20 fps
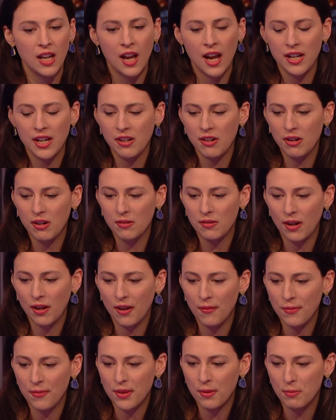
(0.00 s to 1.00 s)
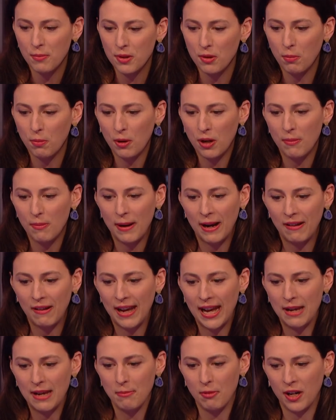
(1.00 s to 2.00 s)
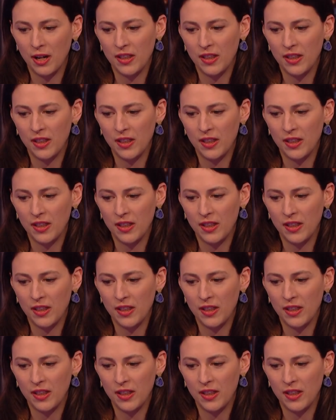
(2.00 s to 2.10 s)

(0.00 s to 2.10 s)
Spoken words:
And, you know, your point about Labour,